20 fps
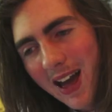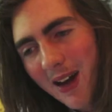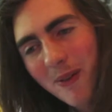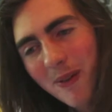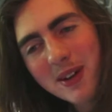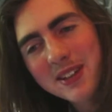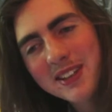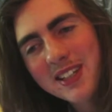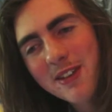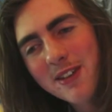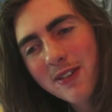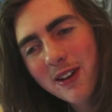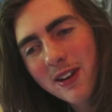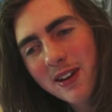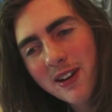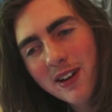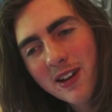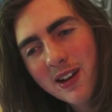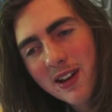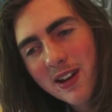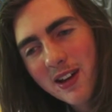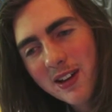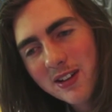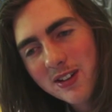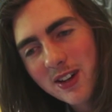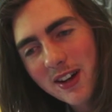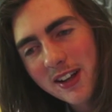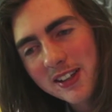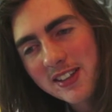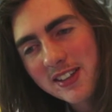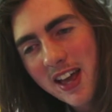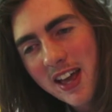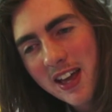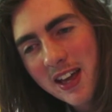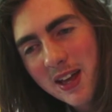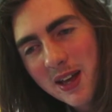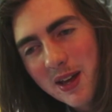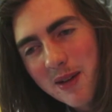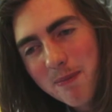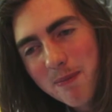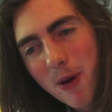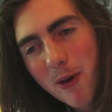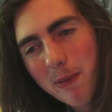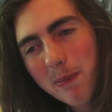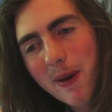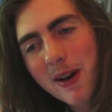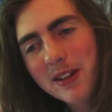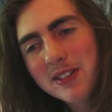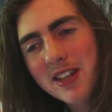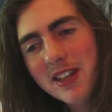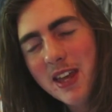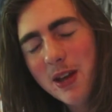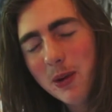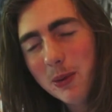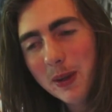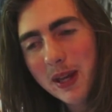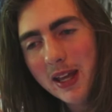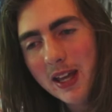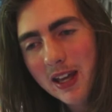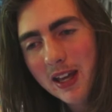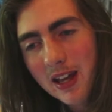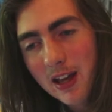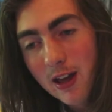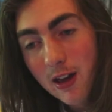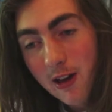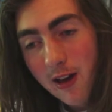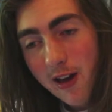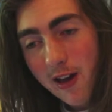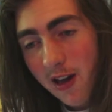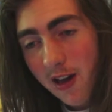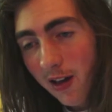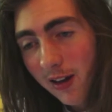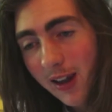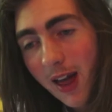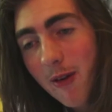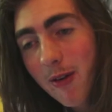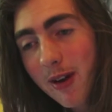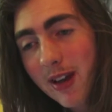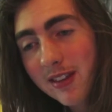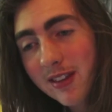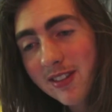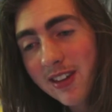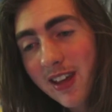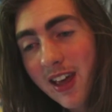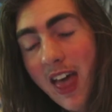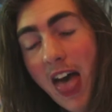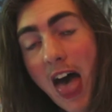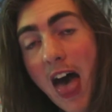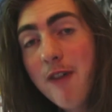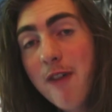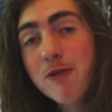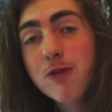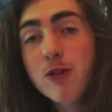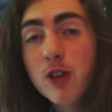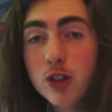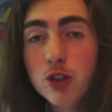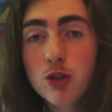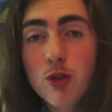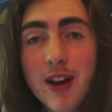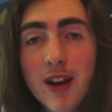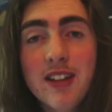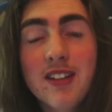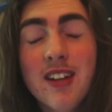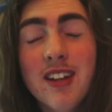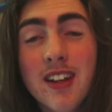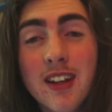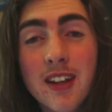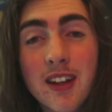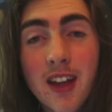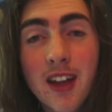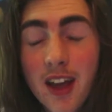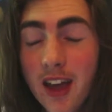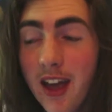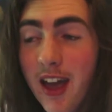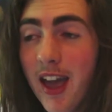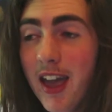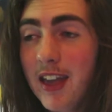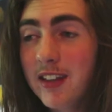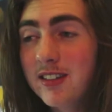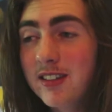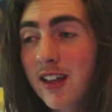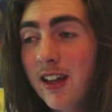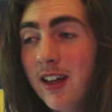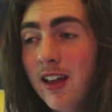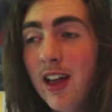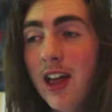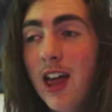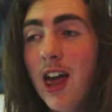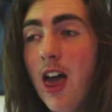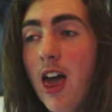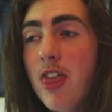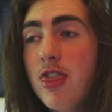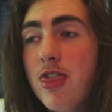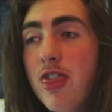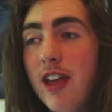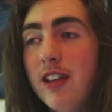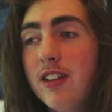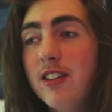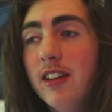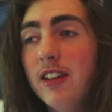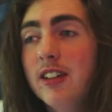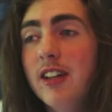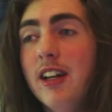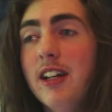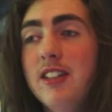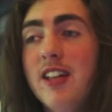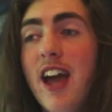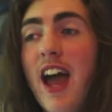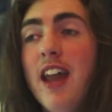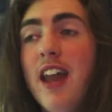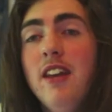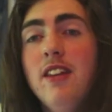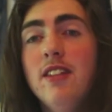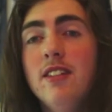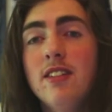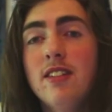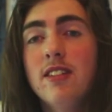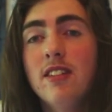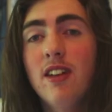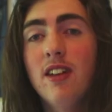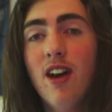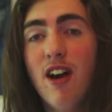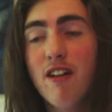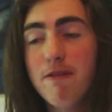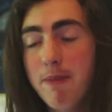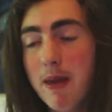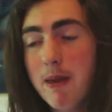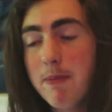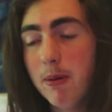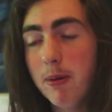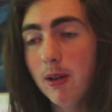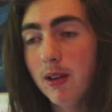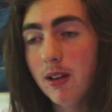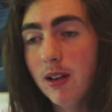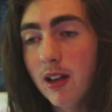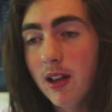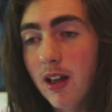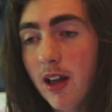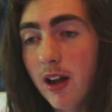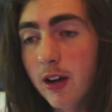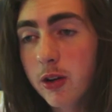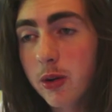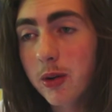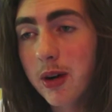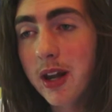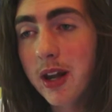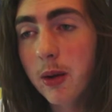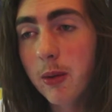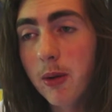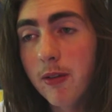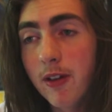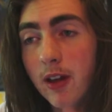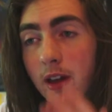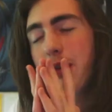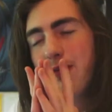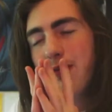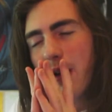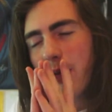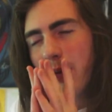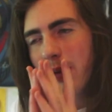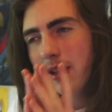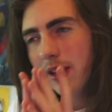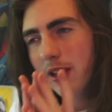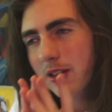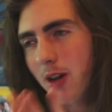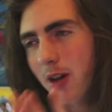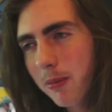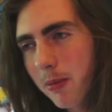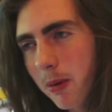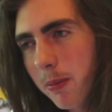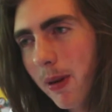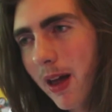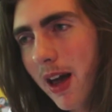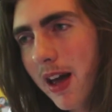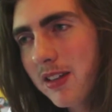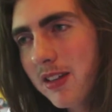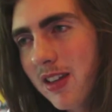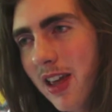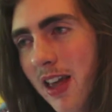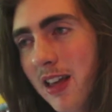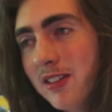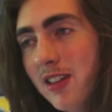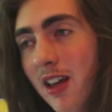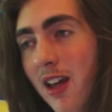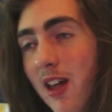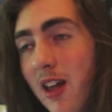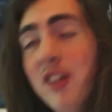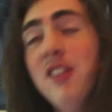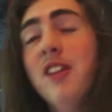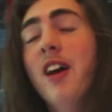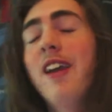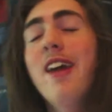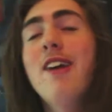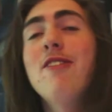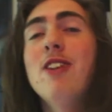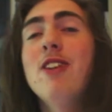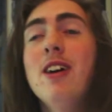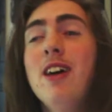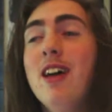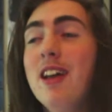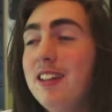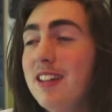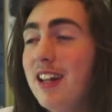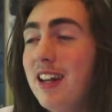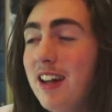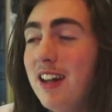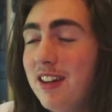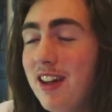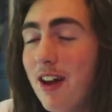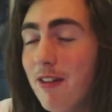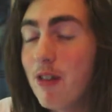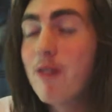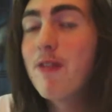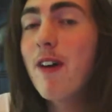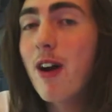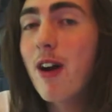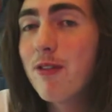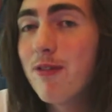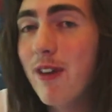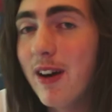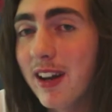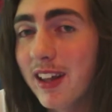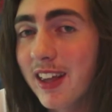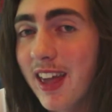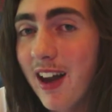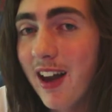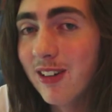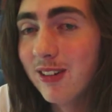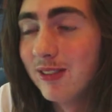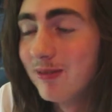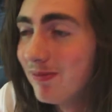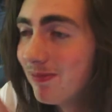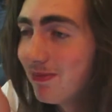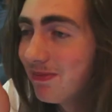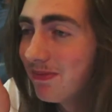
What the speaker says: What's even, shall I say, both parts equally hilarious and frustrating is that there's literally tens of people agreeing with her. In fact, one of the top replies is none other than another verified account.